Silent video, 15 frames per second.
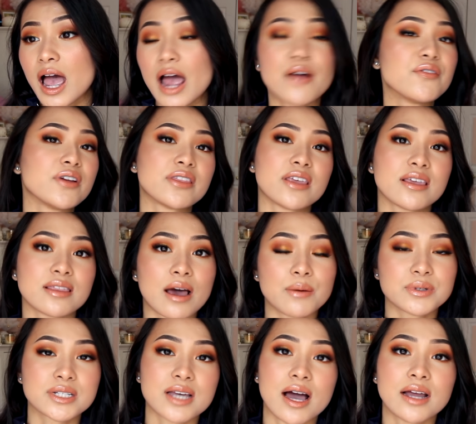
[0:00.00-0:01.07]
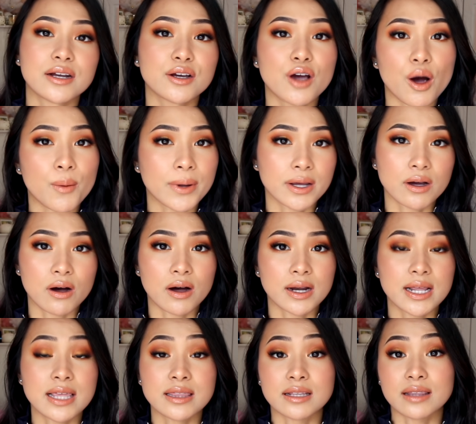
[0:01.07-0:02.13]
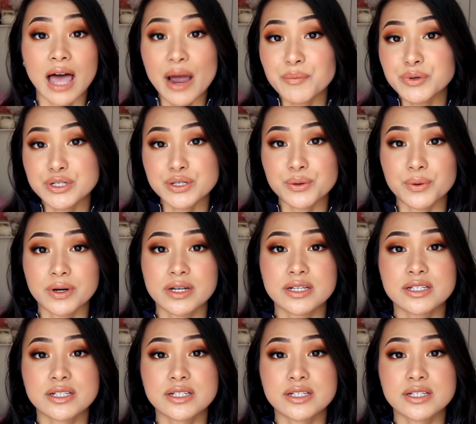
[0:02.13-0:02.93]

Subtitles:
everything that was kind of going on in the laboratory.